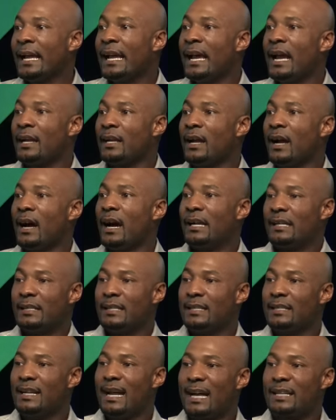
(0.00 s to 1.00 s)
And God
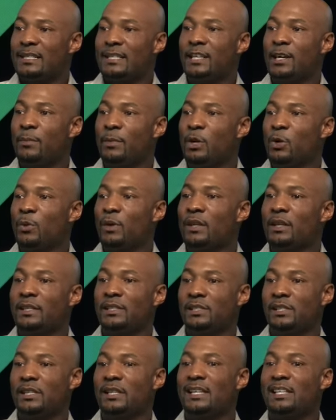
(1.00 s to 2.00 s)
did not tell me to
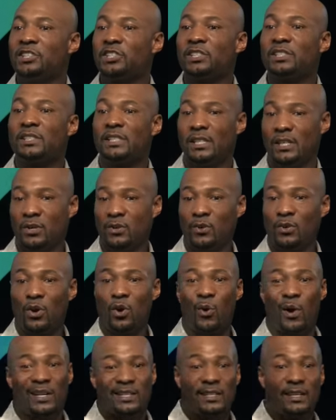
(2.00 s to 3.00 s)
release it. He's still
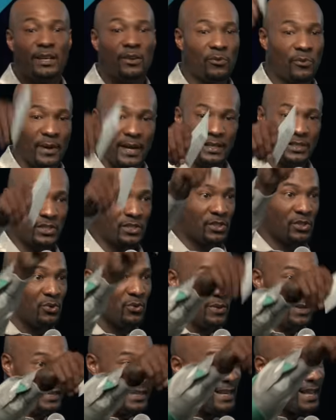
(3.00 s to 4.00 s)
going to erase
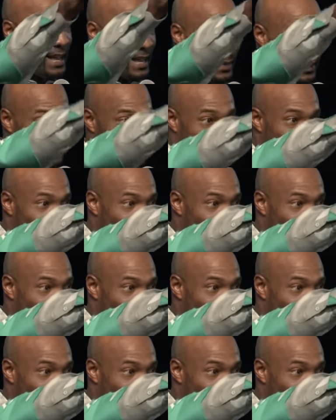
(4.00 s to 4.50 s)
student debt